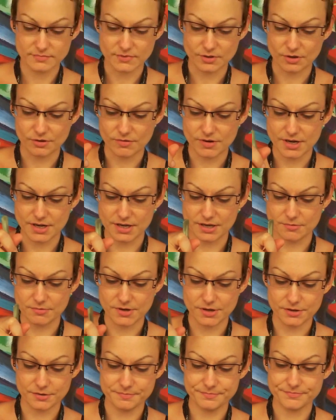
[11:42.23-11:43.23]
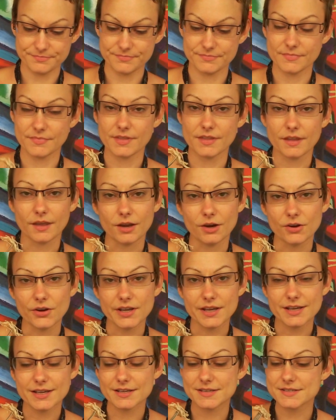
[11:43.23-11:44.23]
Alrighty, well, here he
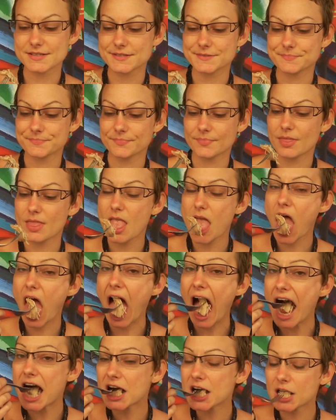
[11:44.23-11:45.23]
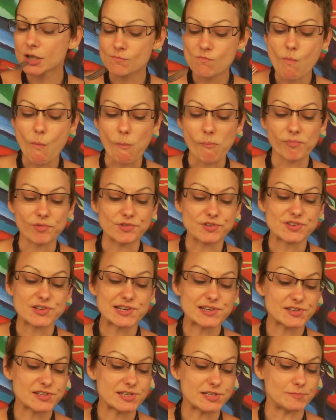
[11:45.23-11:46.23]
is. He's
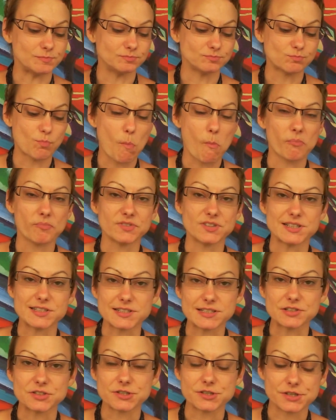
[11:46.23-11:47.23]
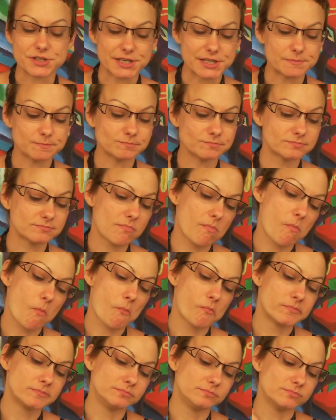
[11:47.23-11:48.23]
tasty. Tastes like turkey.
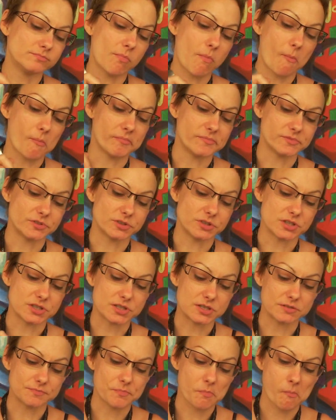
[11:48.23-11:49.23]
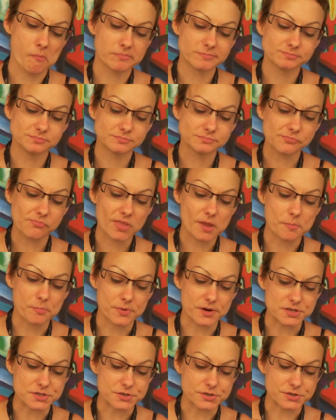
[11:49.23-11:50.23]
Just
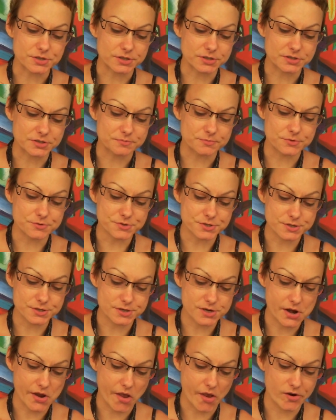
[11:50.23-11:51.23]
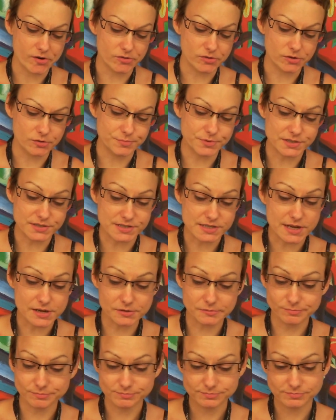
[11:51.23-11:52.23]
pressure cooked rooster and a little bit of salt.